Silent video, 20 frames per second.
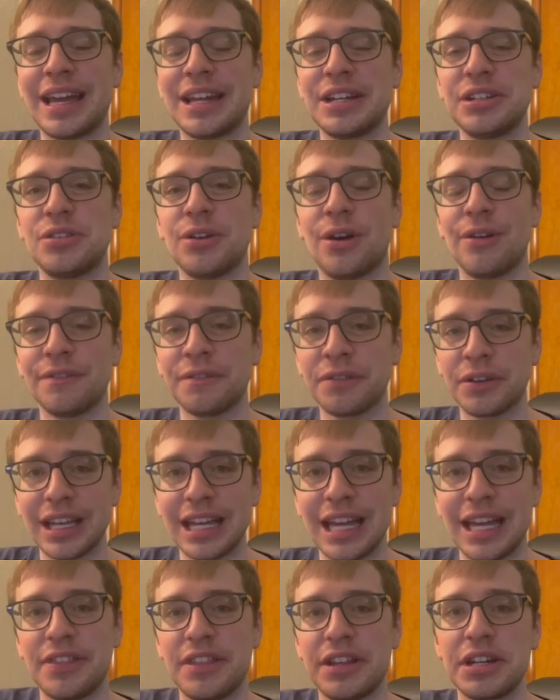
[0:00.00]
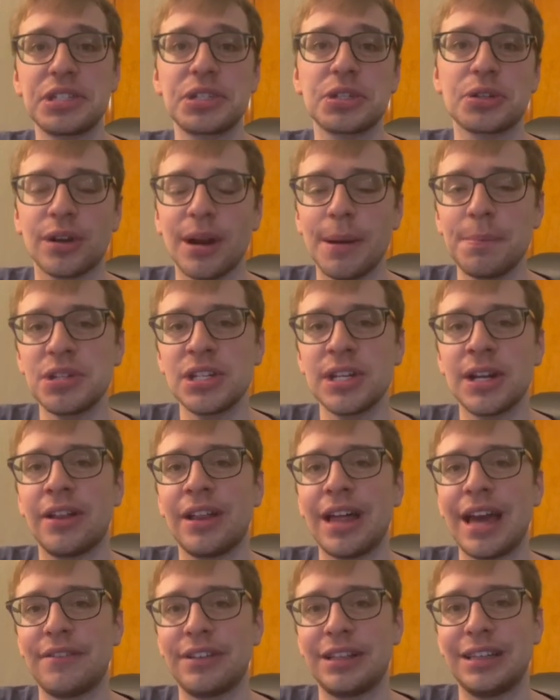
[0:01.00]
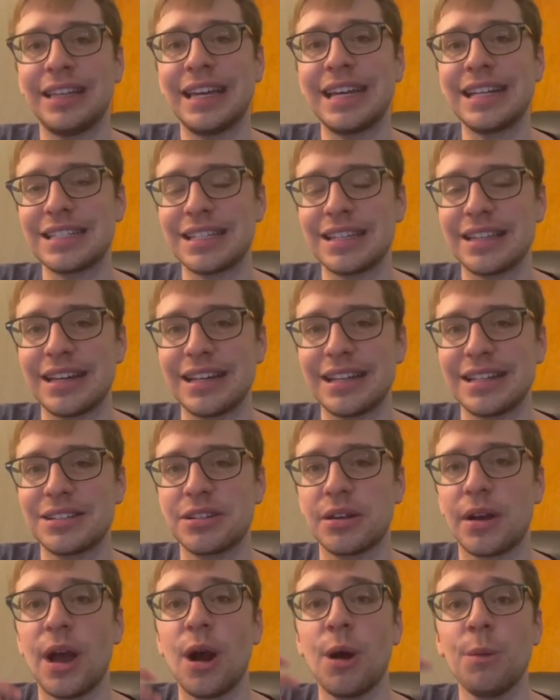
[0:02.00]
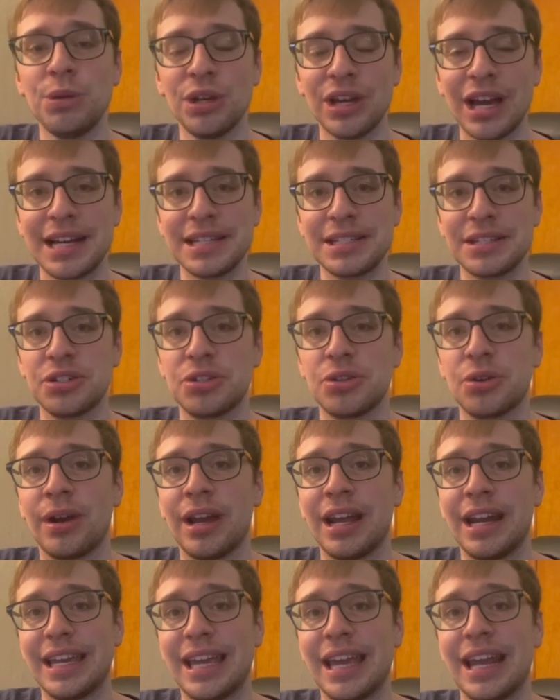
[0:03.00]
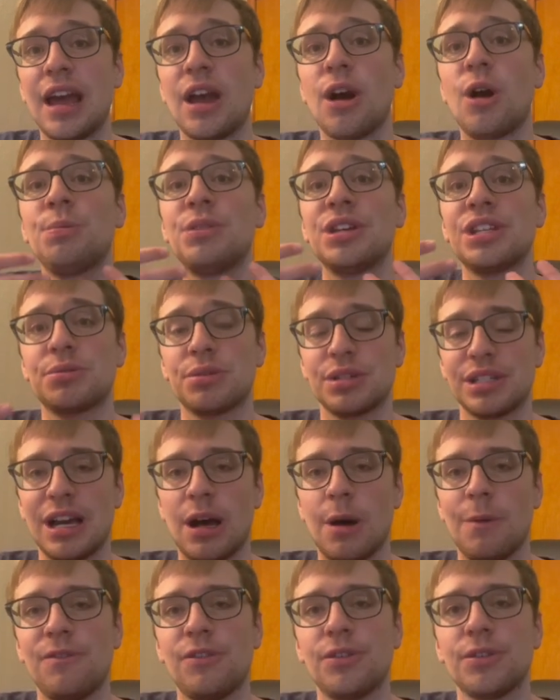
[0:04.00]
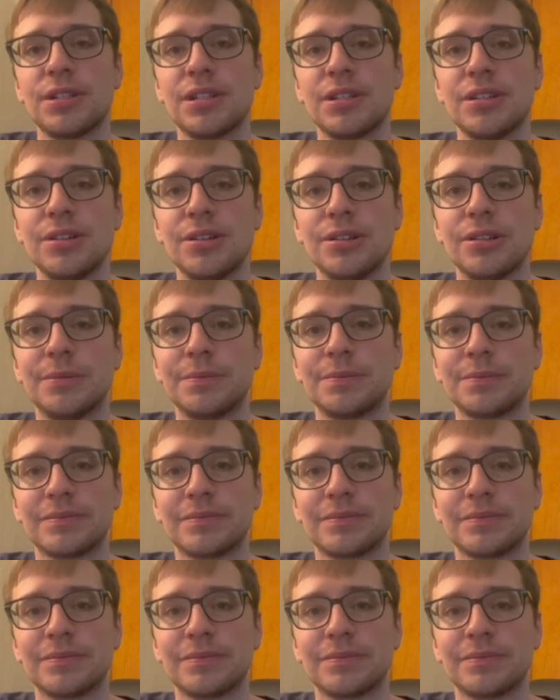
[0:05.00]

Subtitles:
And don't forget, in the description, I'll have a link to this. So I hope you guys enjoy, and again, I hope this was helpful to you.